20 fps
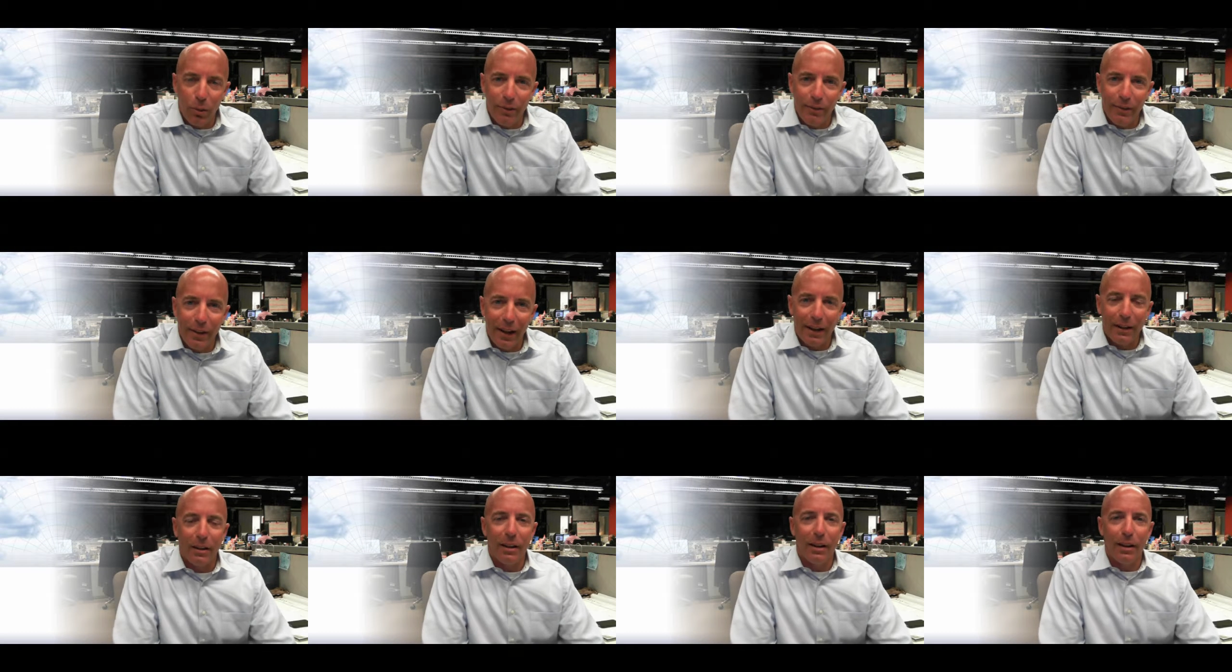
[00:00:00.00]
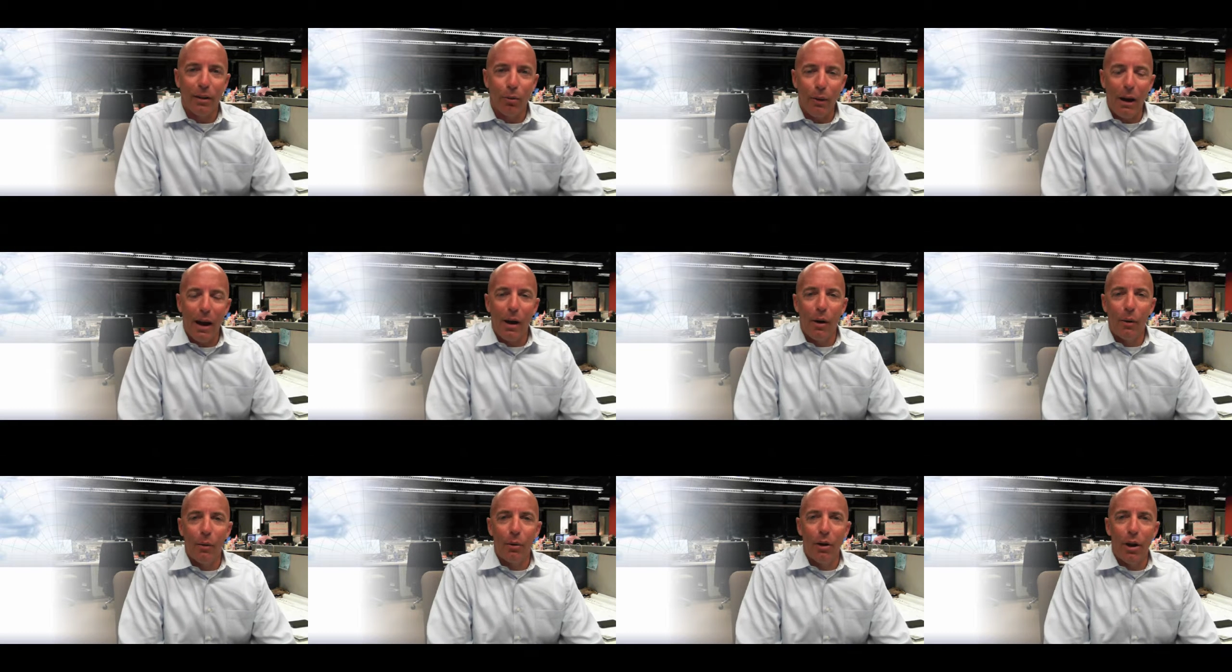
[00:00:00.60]
We've got
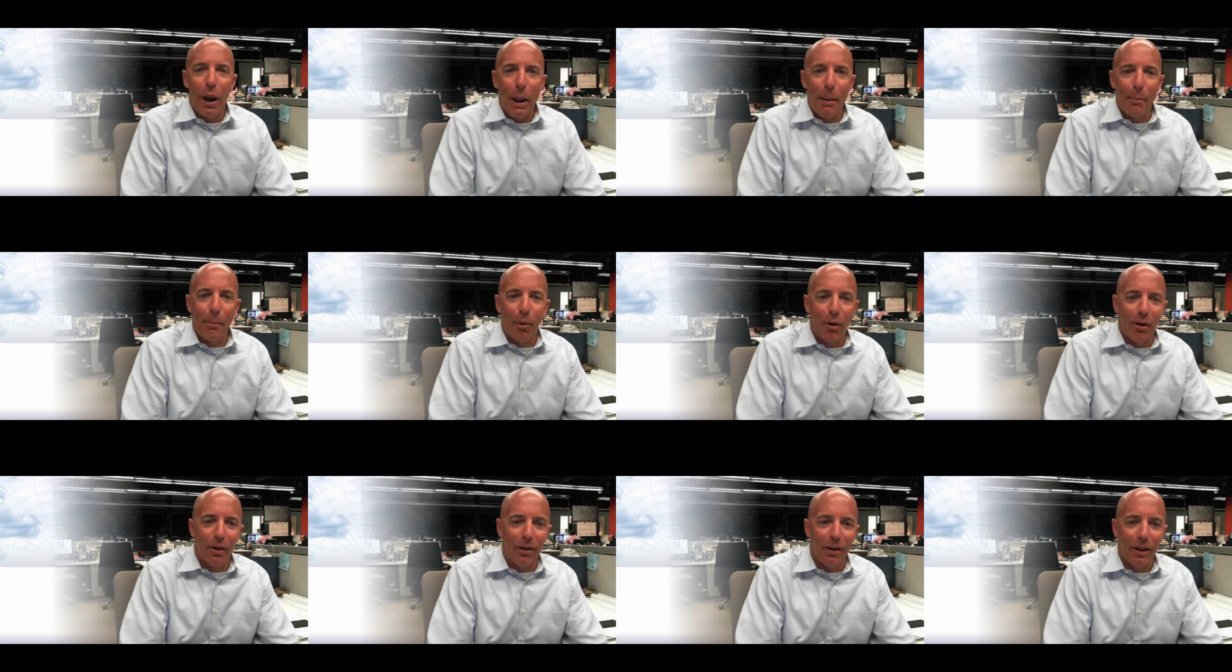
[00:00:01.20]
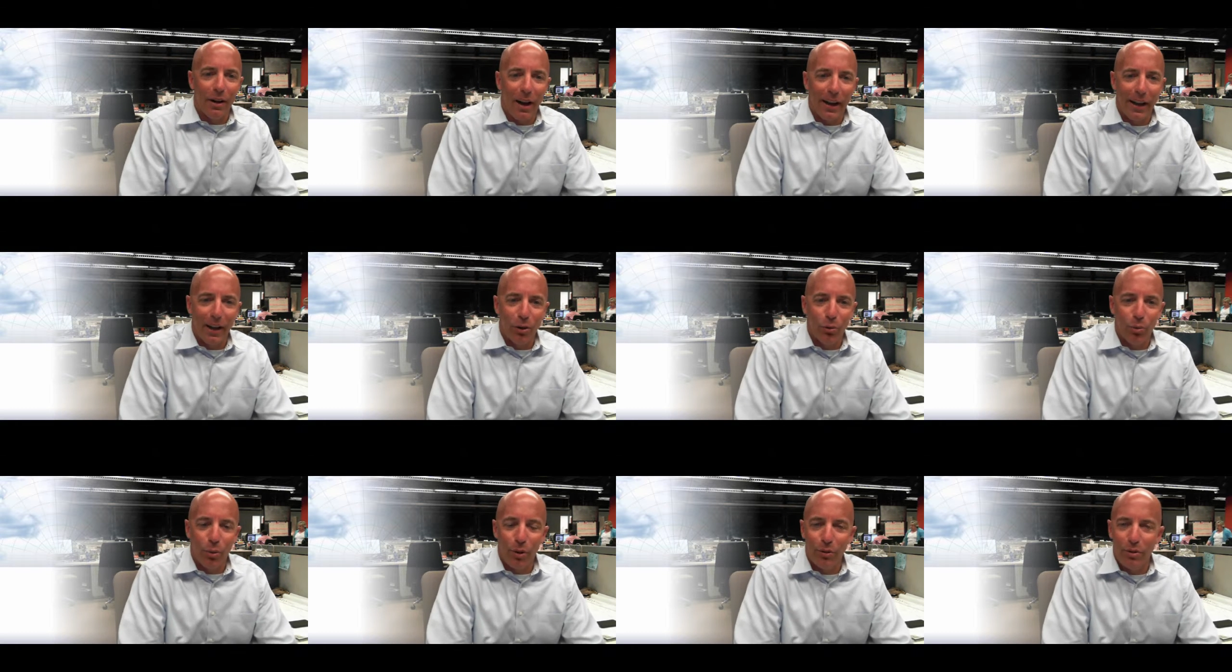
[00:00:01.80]
round number, I
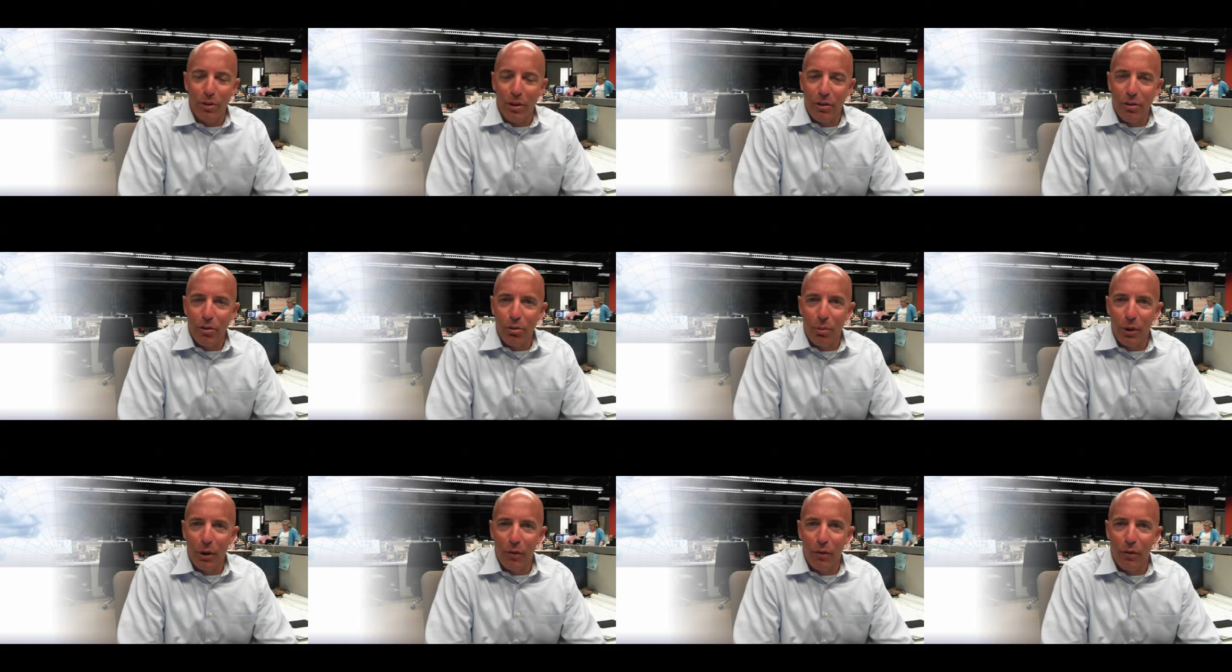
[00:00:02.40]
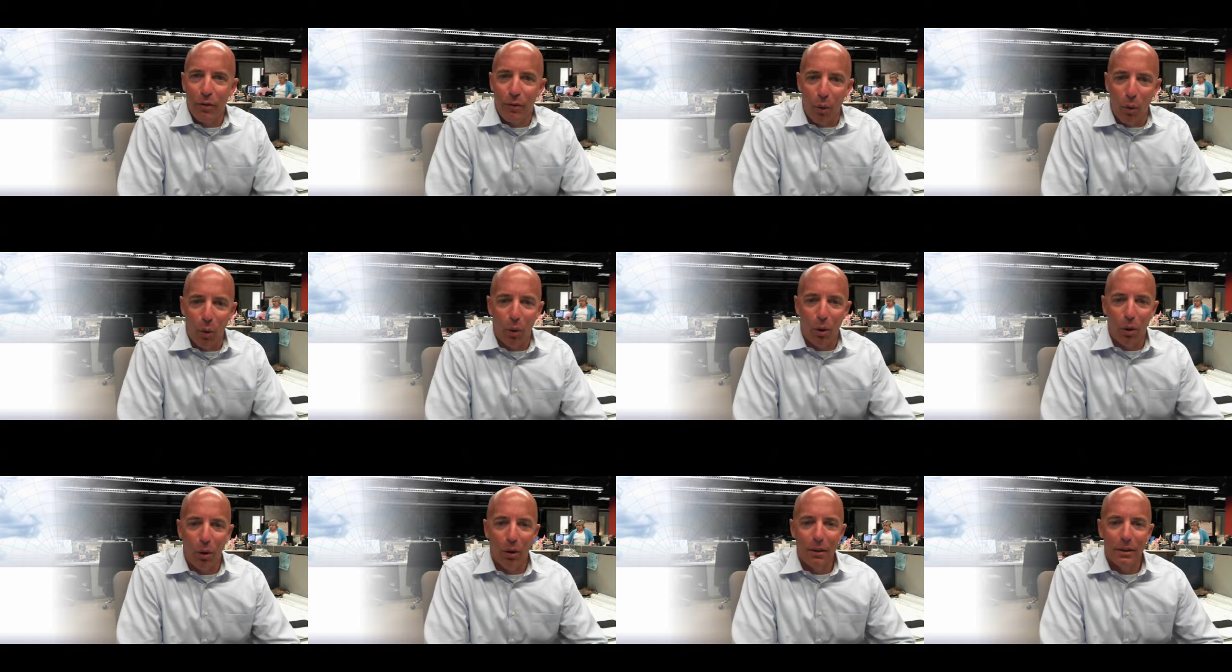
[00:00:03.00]
guess, what is this, three or
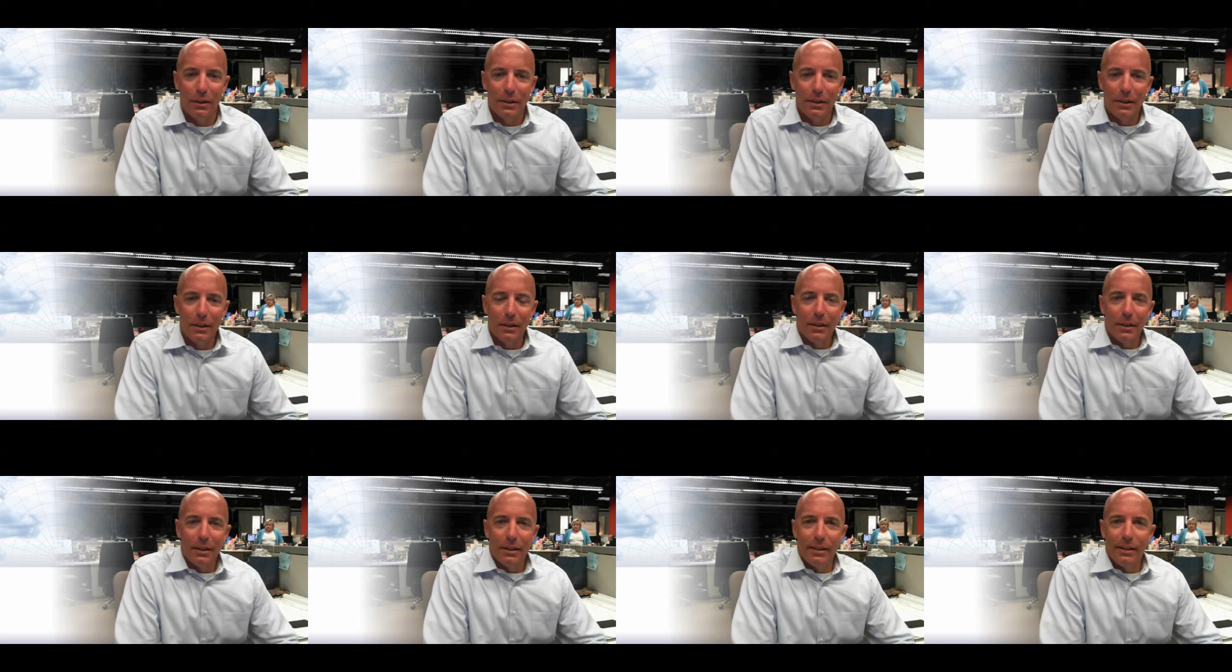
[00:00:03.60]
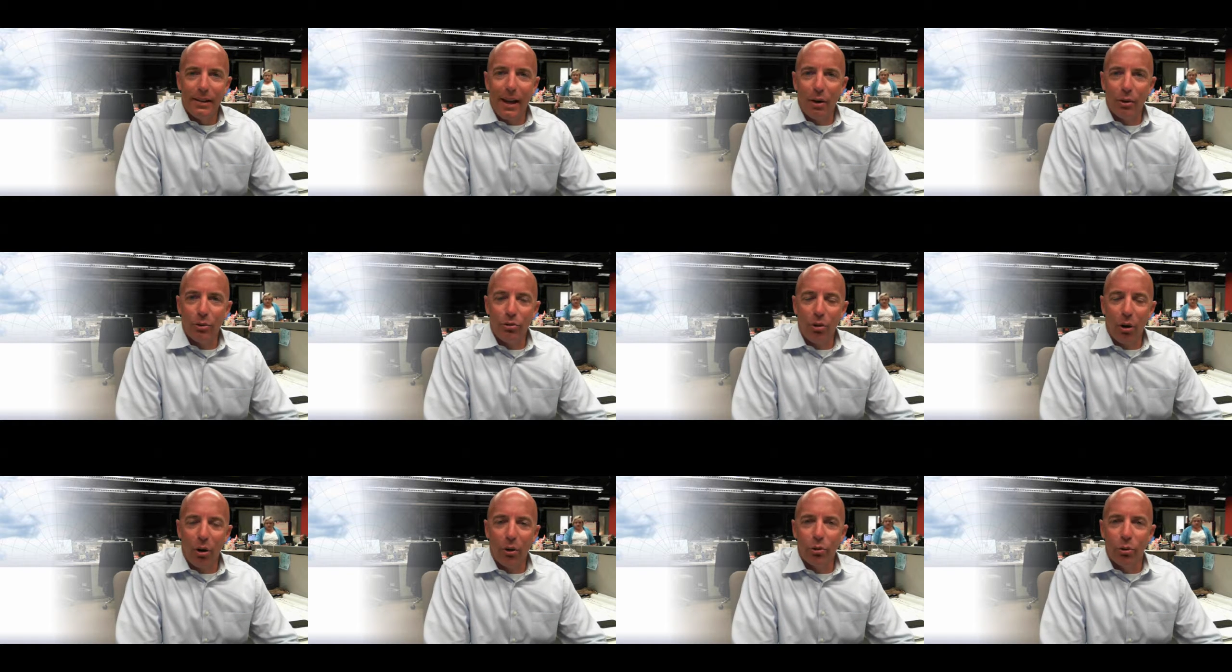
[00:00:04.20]
four,
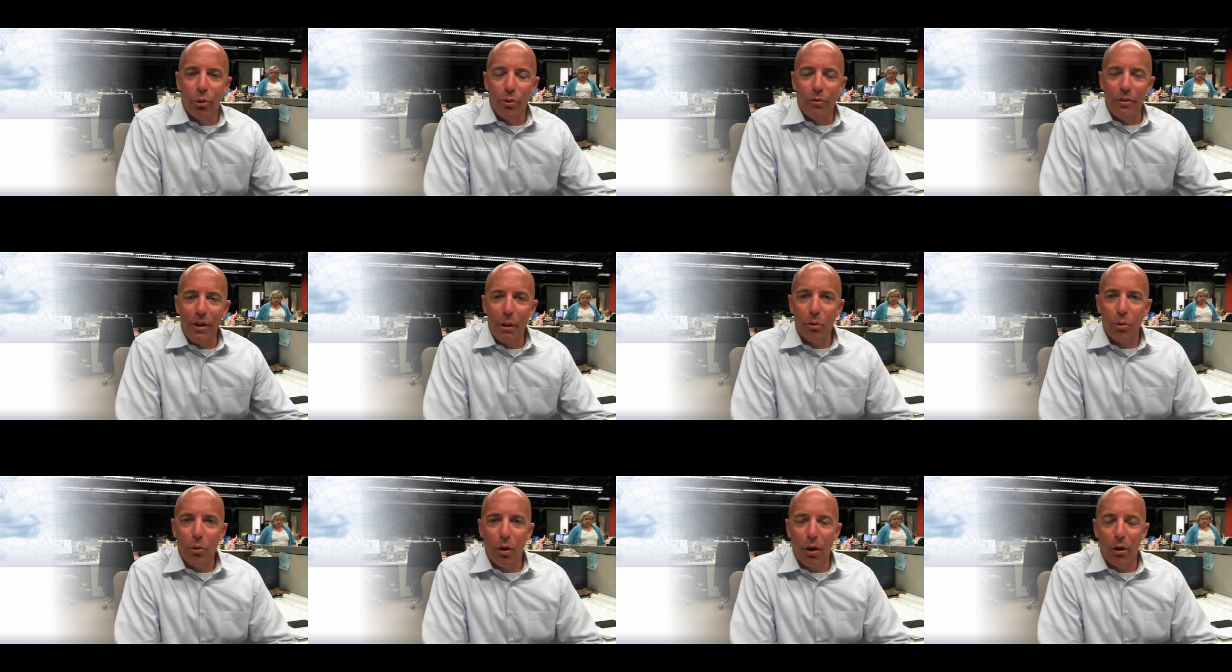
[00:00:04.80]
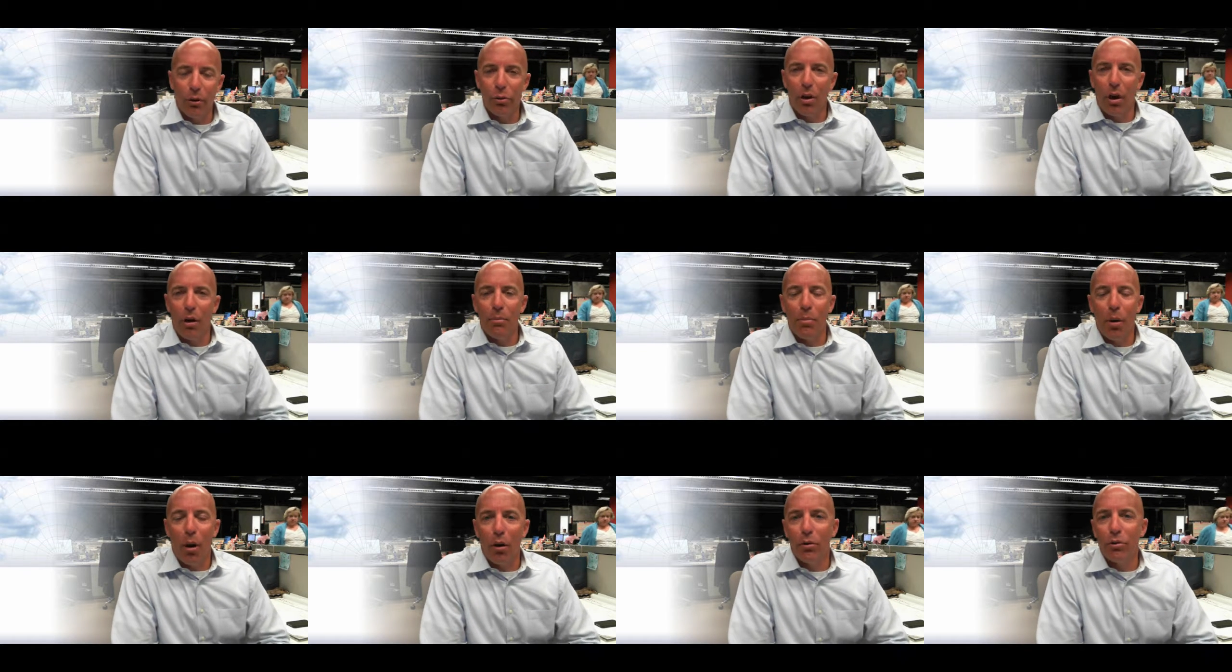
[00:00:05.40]
now started to develop across
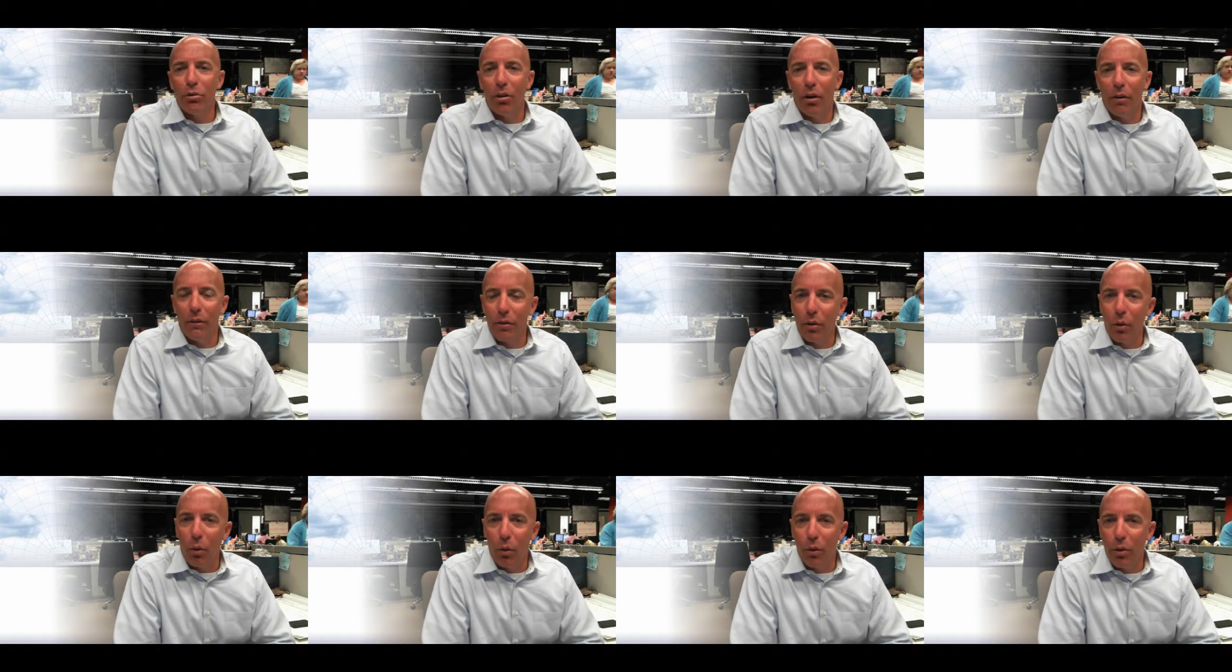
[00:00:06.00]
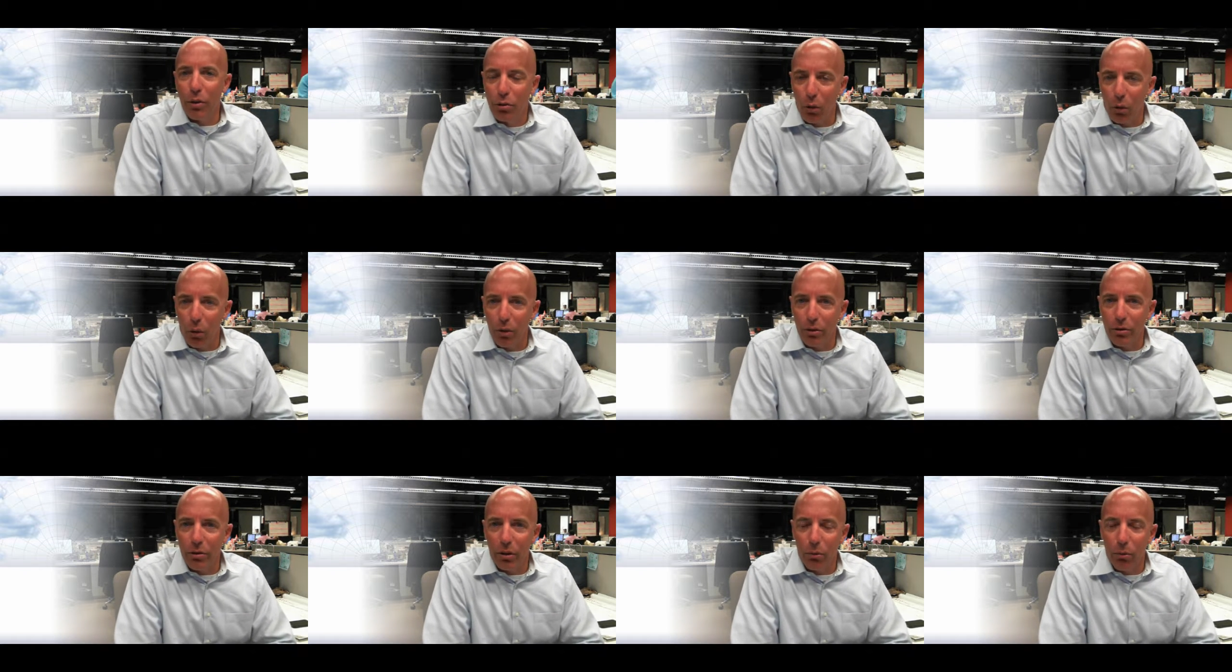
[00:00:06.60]
parts of North
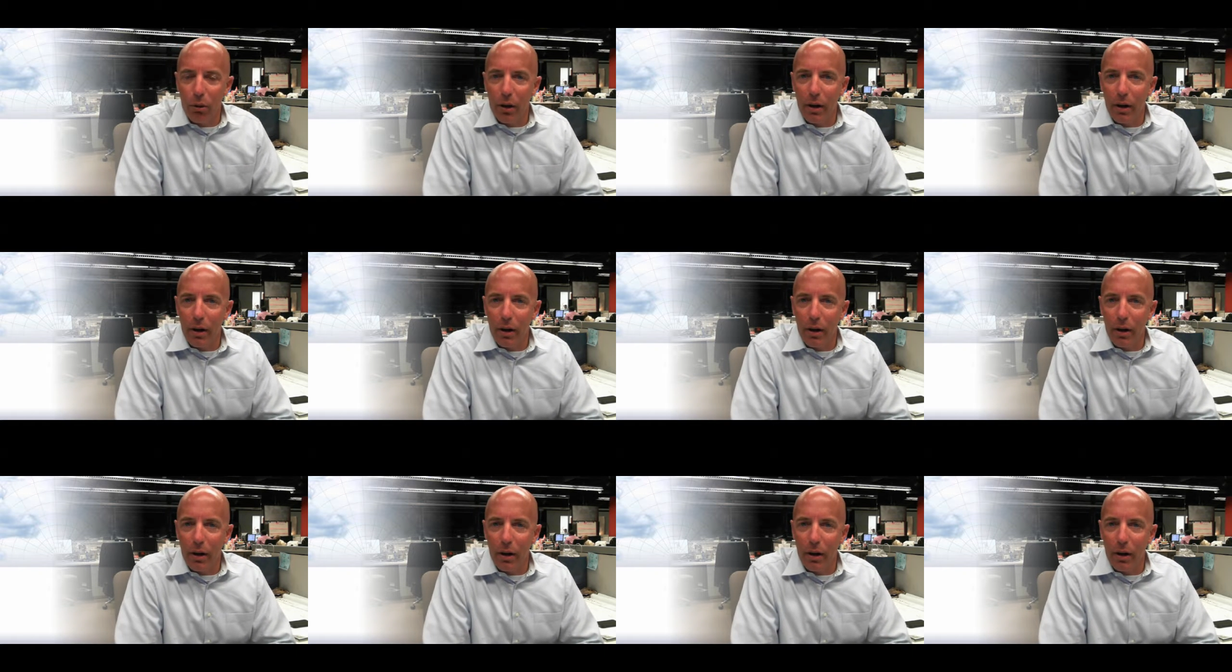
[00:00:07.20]
Georgia.